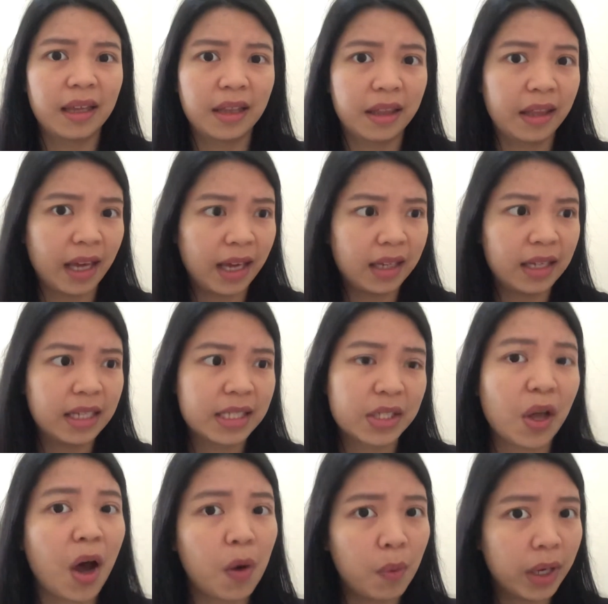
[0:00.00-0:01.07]
That is
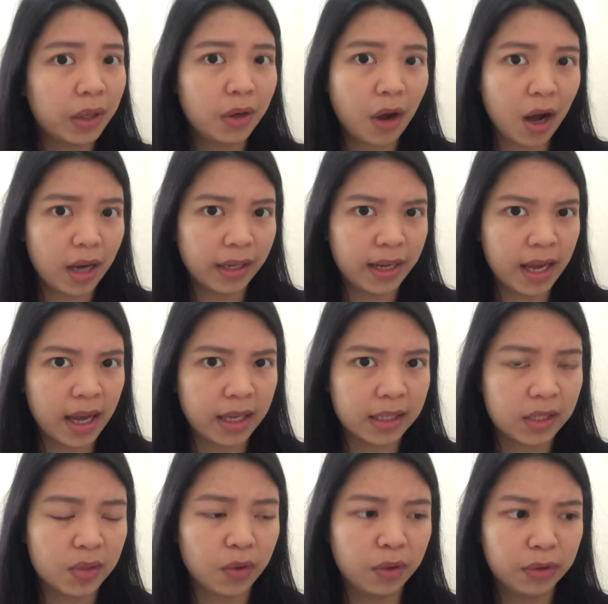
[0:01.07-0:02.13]
not what God
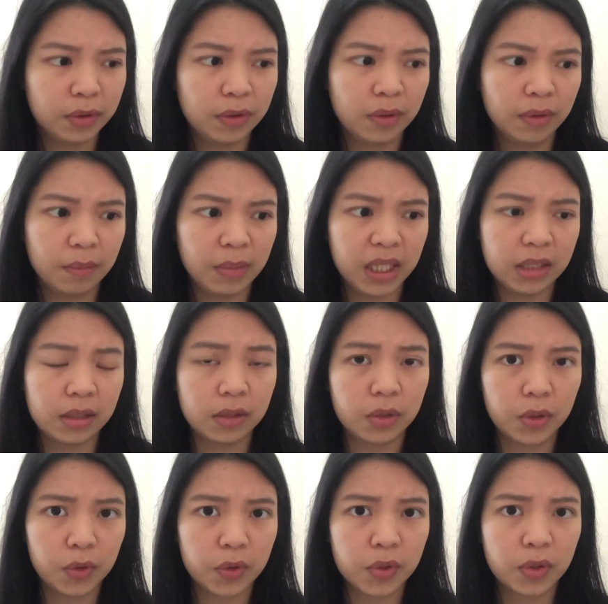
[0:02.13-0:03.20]
has told me to
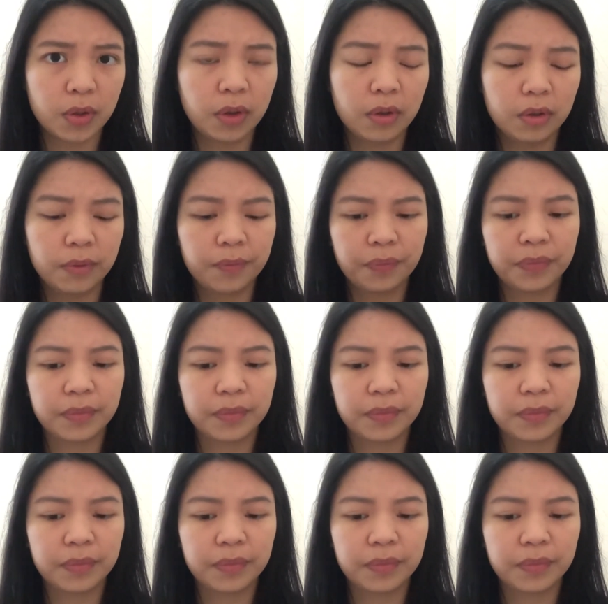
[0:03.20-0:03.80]
do. So,